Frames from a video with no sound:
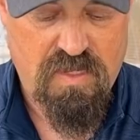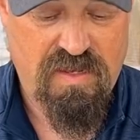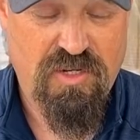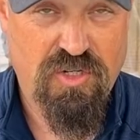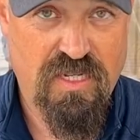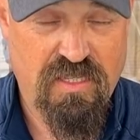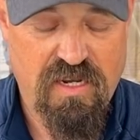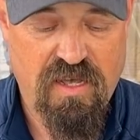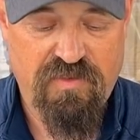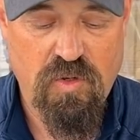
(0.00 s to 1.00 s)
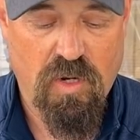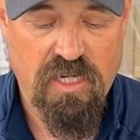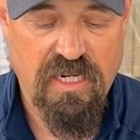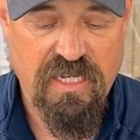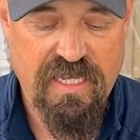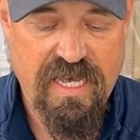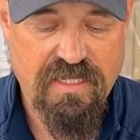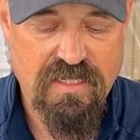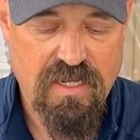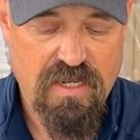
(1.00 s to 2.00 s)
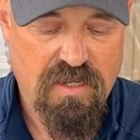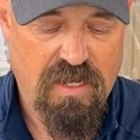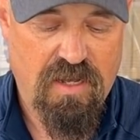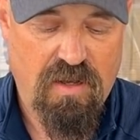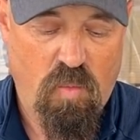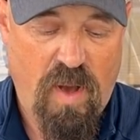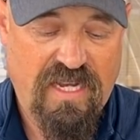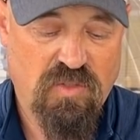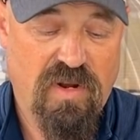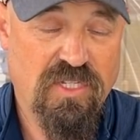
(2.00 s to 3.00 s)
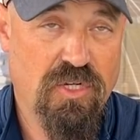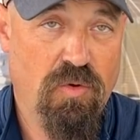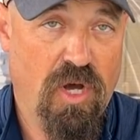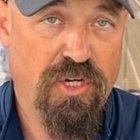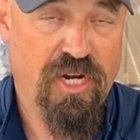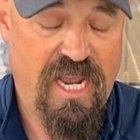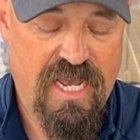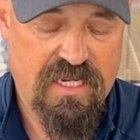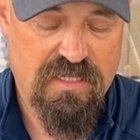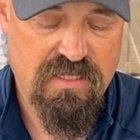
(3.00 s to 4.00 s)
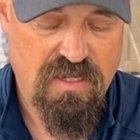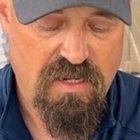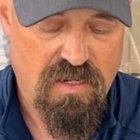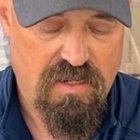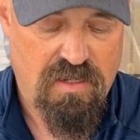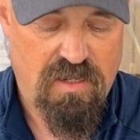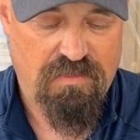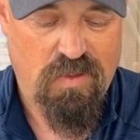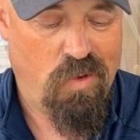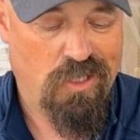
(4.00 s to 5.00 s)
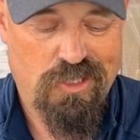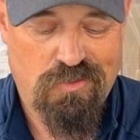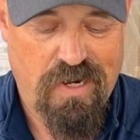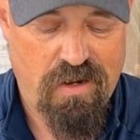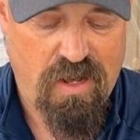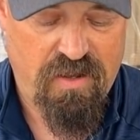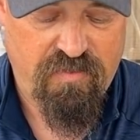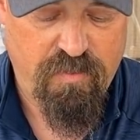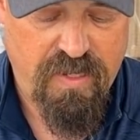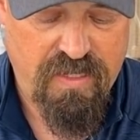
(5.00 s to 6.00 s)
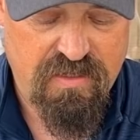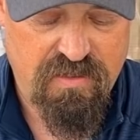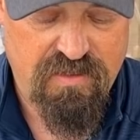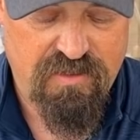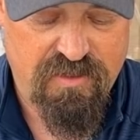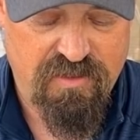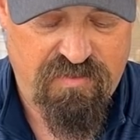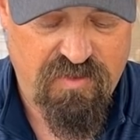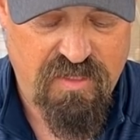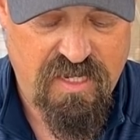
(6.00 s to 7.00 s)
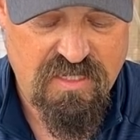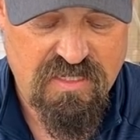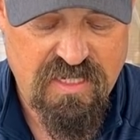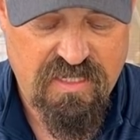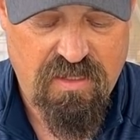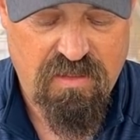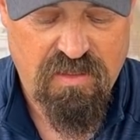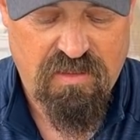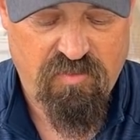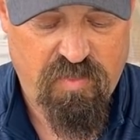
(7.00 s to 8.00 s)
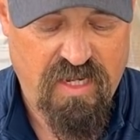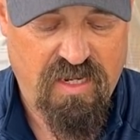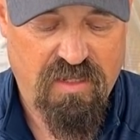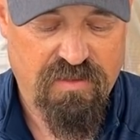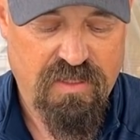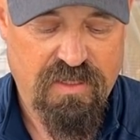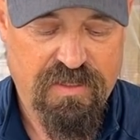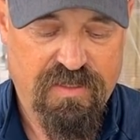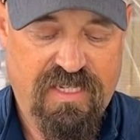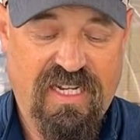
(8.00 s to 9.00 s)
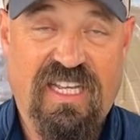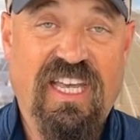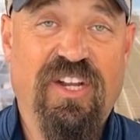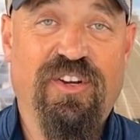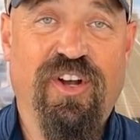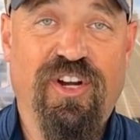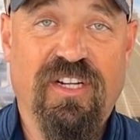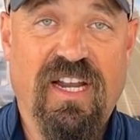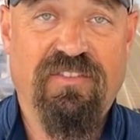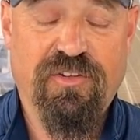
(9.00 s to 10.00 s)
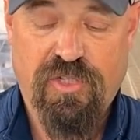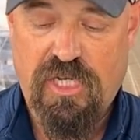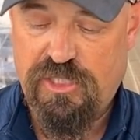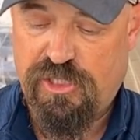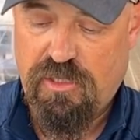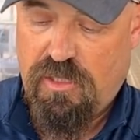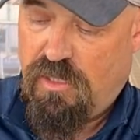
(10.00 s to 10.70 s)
Interestingly enough, you are gonna get a wax residue on your hands. It washes right off, but you're gonna feel kind of sticky, like you've been in a kindergarten after lunch.